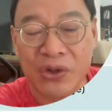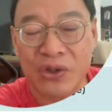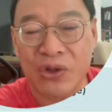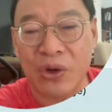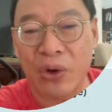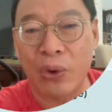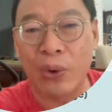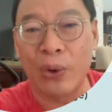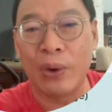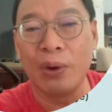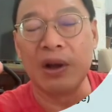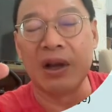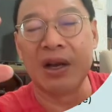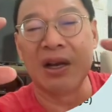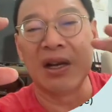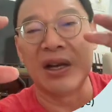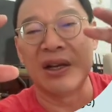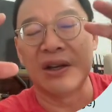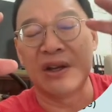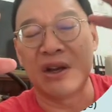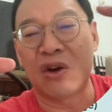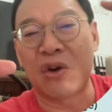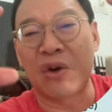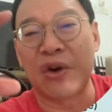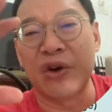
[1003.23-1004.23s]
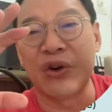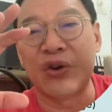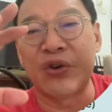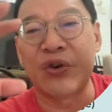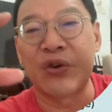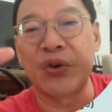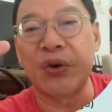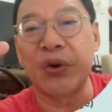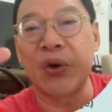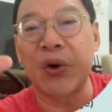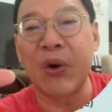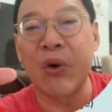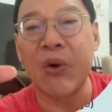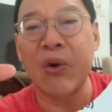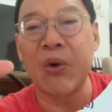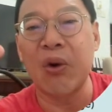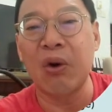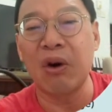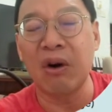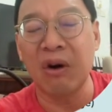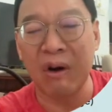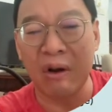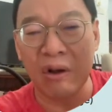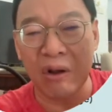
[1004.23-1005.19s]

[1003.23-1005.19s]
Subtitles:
So the